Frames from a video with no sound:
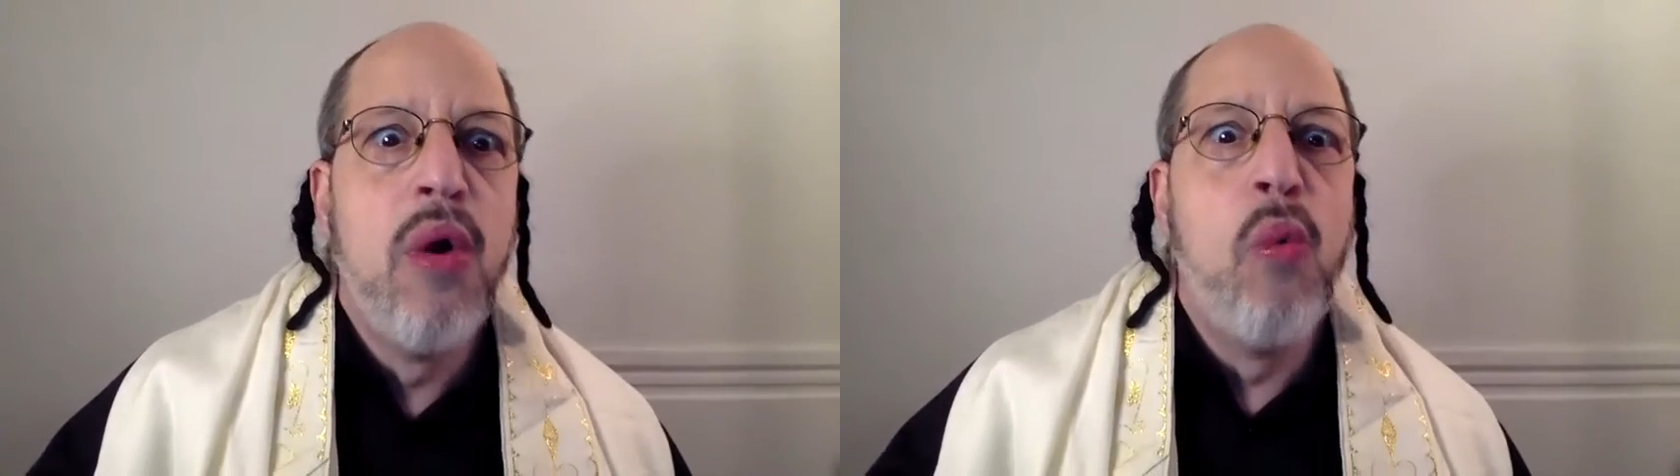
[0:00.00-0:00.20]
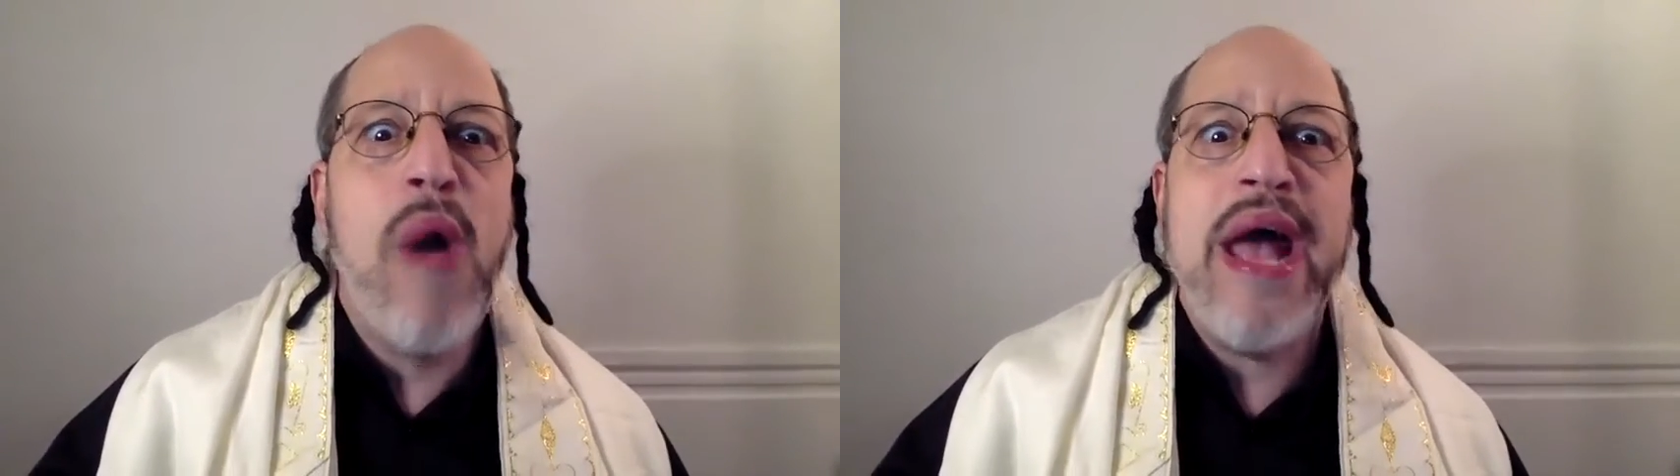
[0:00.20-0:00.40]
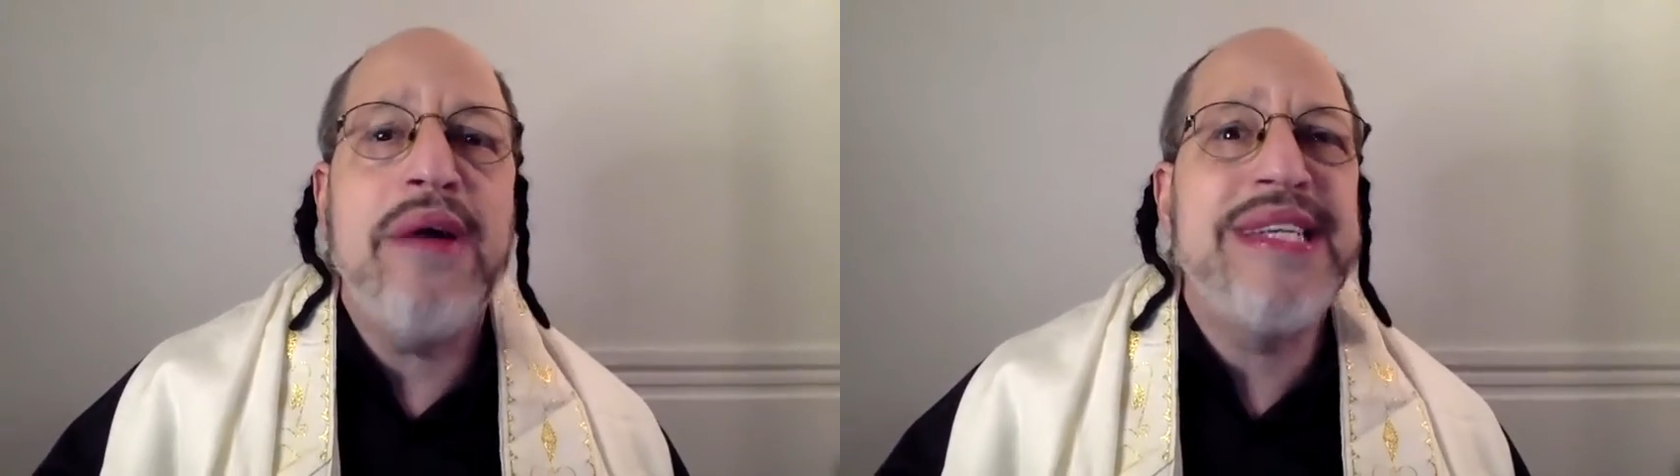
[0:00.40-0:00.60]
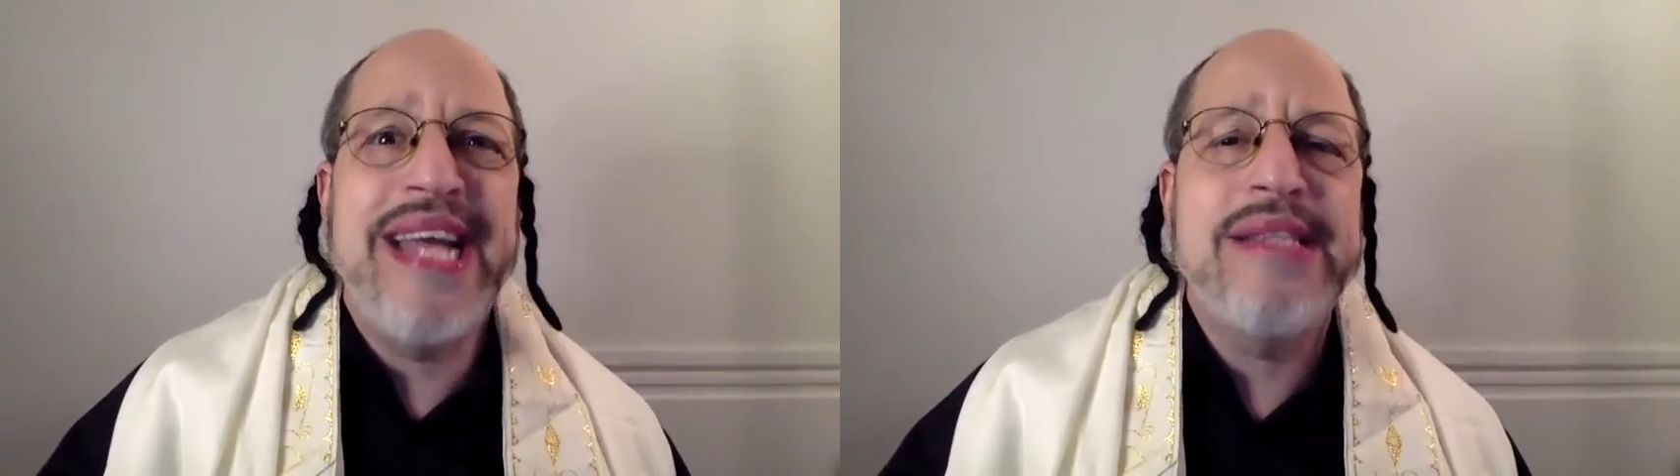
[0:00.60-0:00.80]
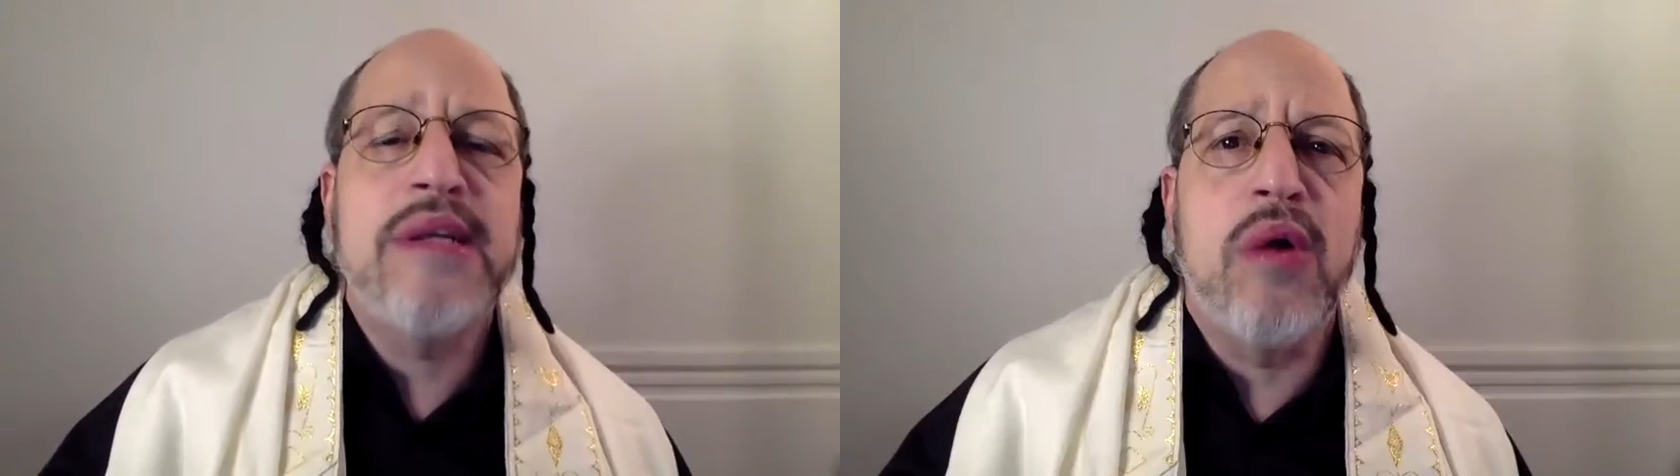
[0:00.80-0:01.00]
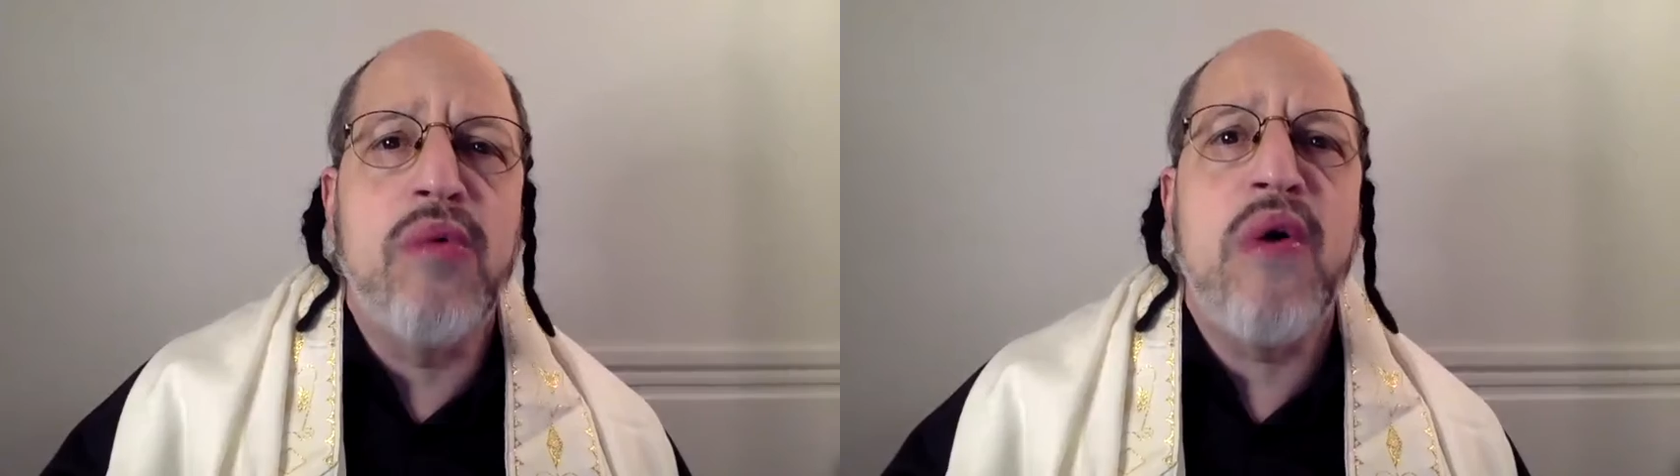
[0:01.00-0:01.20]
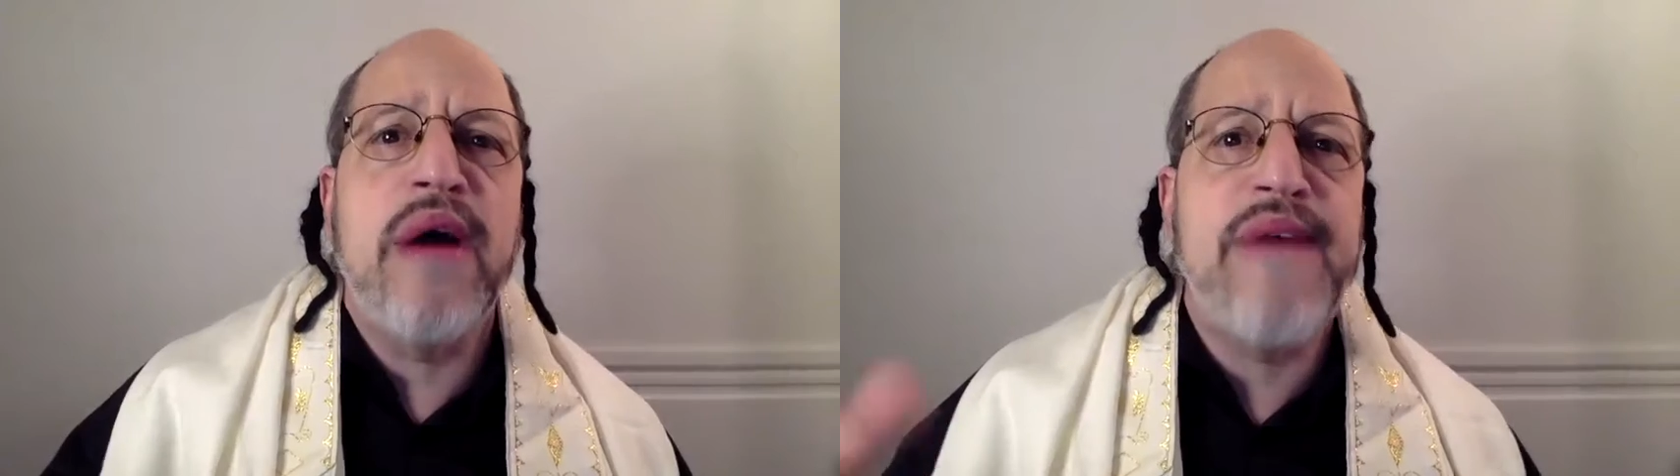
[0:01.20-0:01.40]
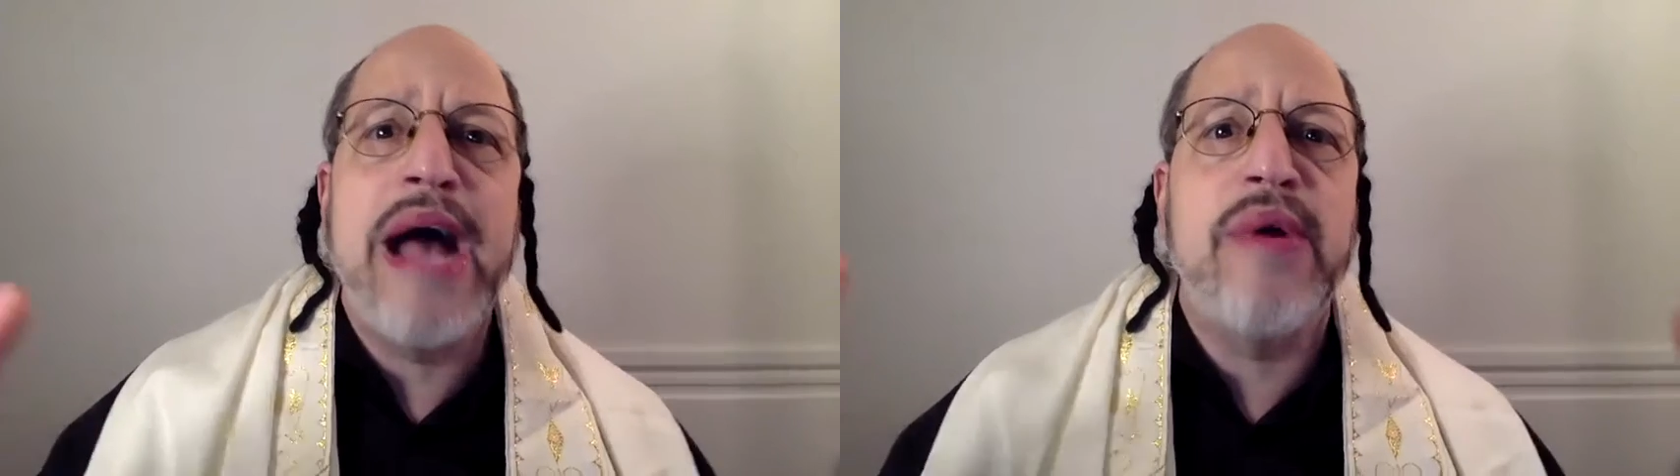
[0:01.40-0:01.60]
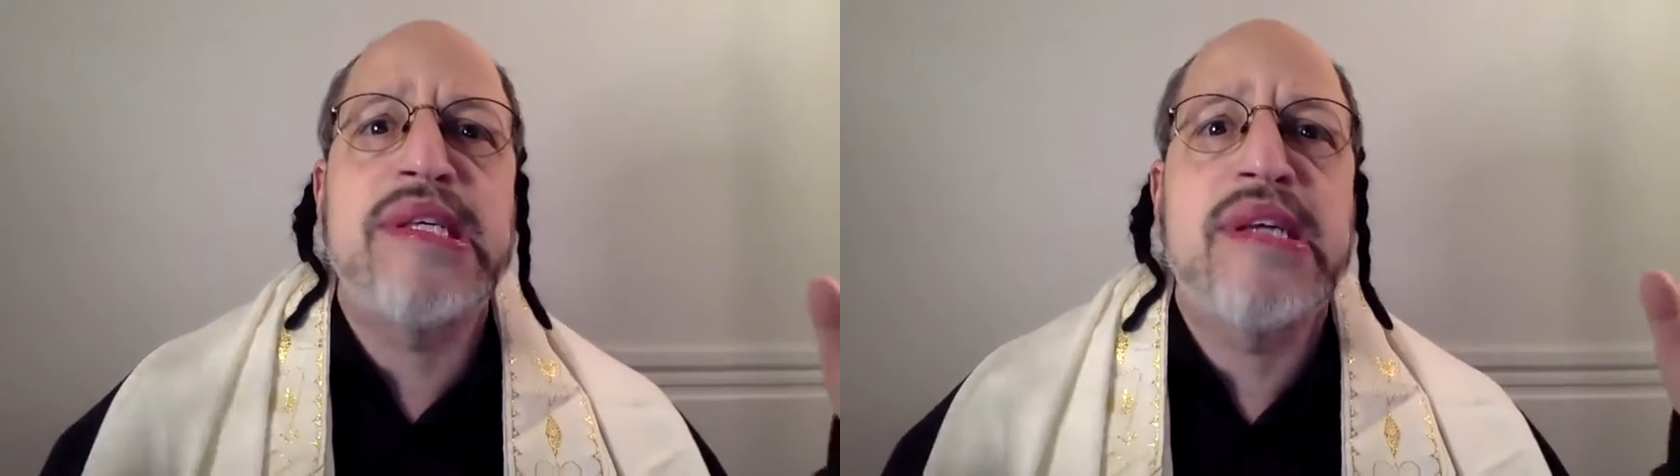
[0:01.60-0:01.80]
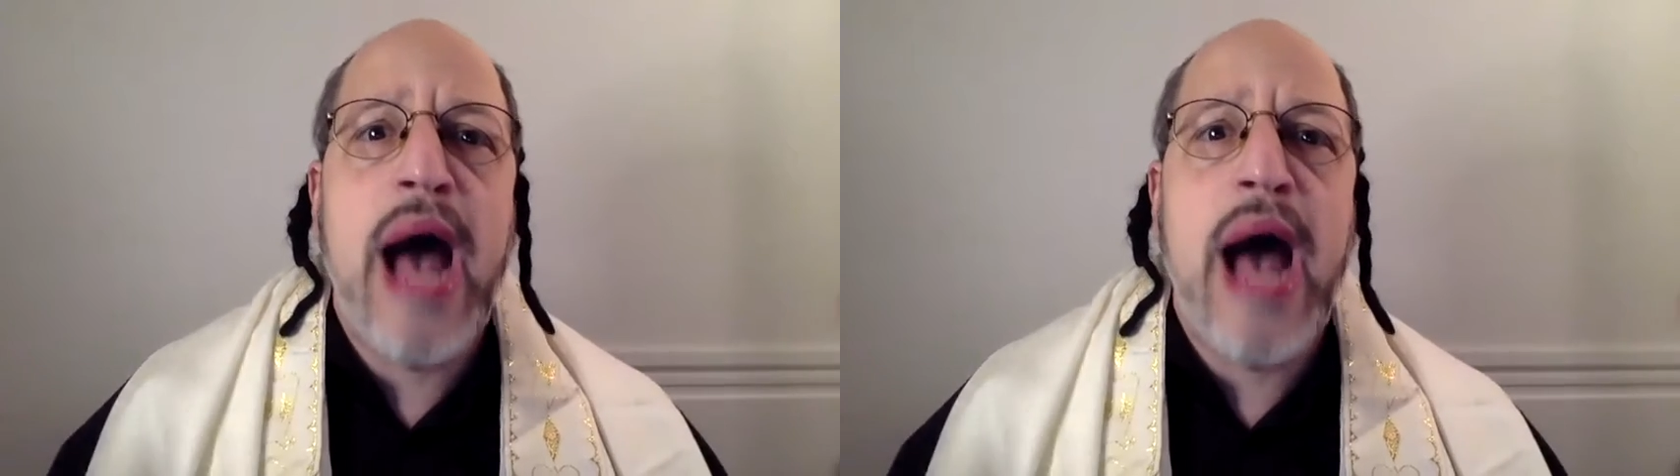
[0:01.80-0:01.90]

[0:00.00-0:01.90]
Where did coronavirus